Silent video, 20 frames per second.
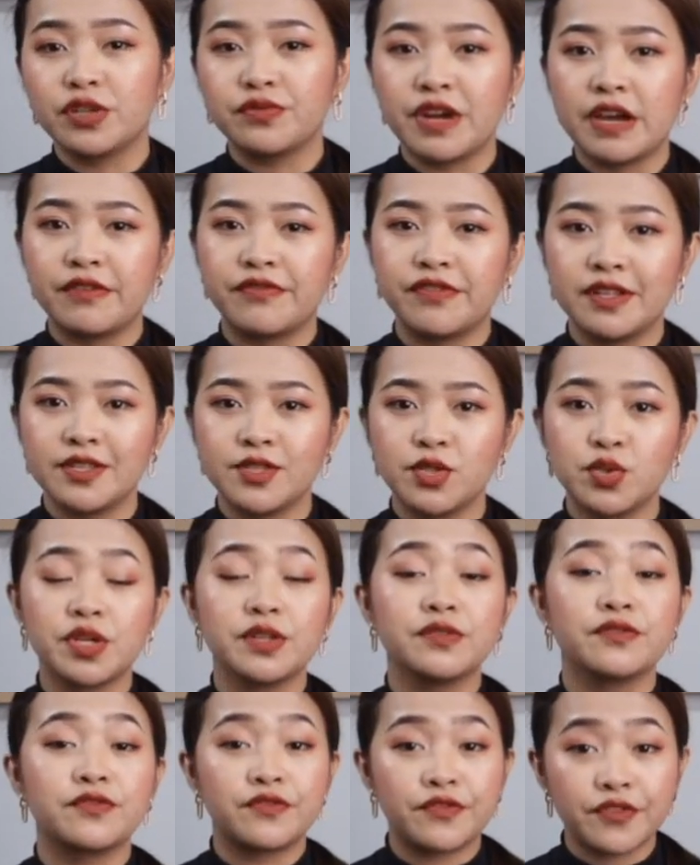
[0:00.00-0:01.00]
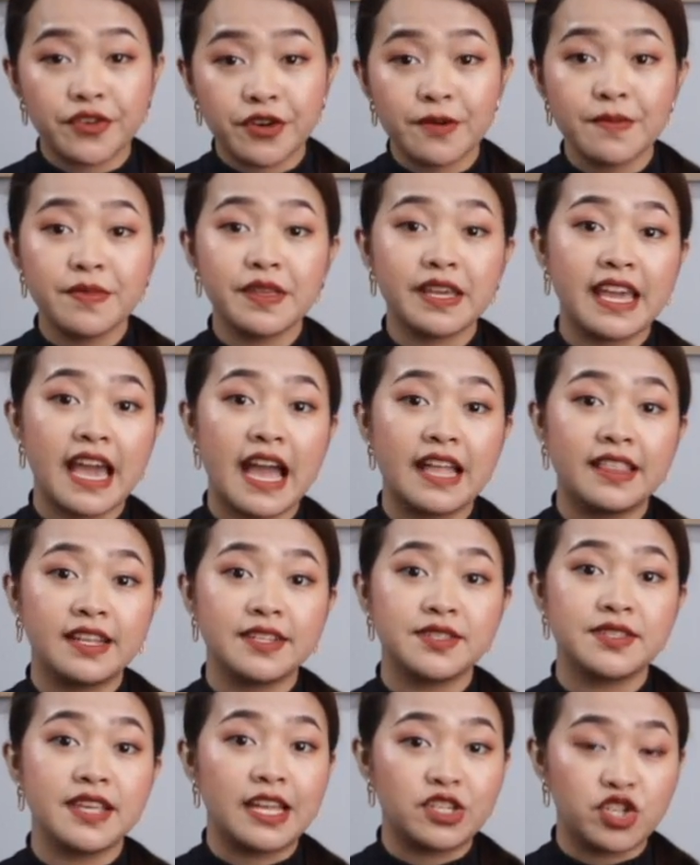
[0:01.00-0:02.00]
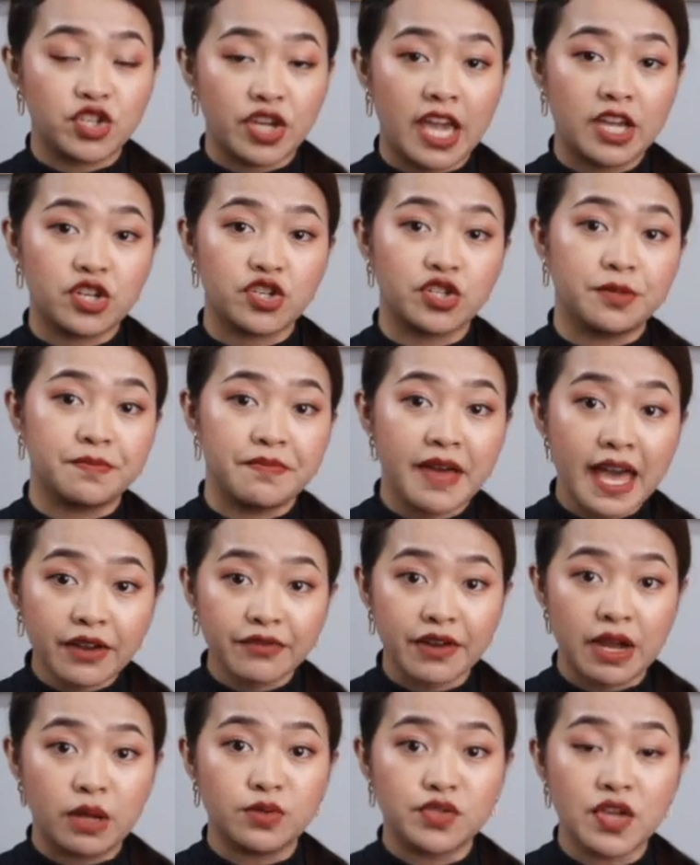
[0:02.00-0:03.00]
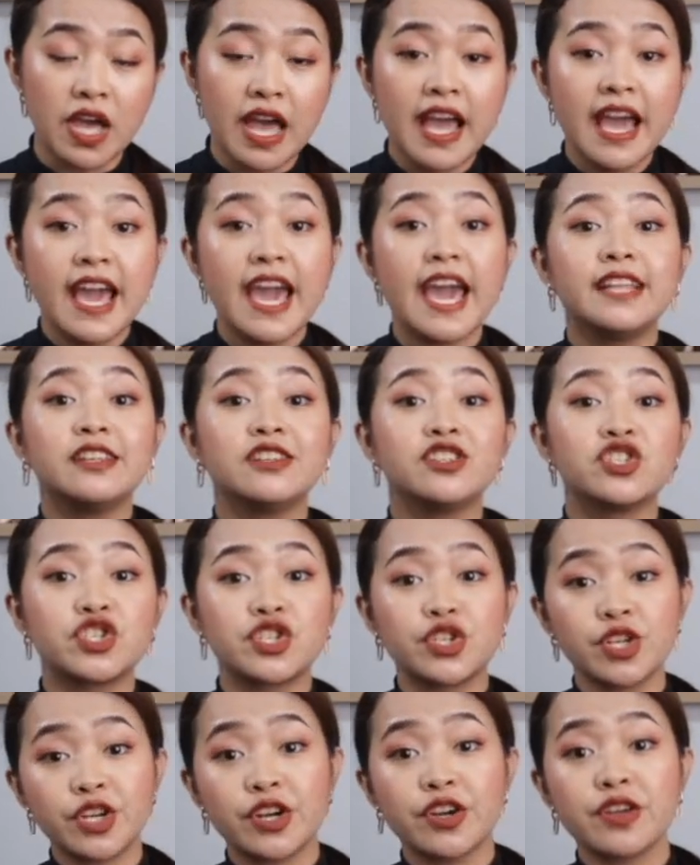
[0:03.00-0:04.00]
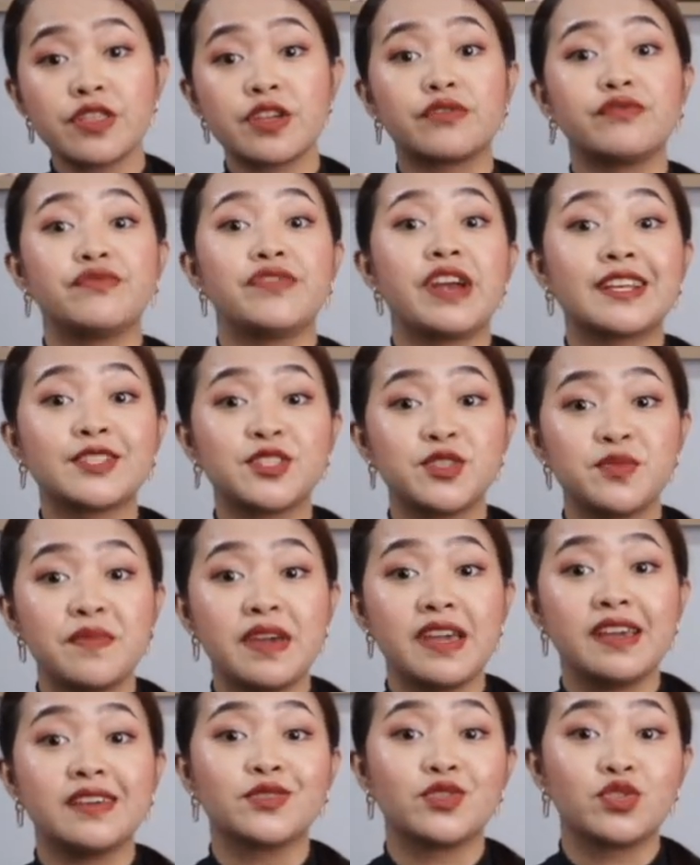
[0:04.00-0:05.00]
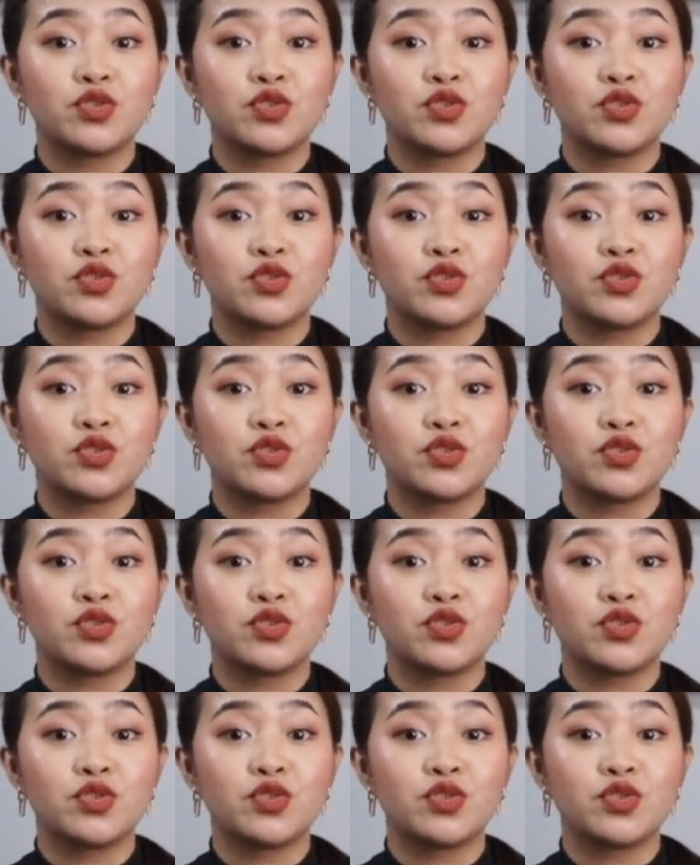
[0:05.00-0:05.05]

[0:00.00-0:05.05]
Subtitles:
reference to confirm the candidate's educational background and ensure their resume is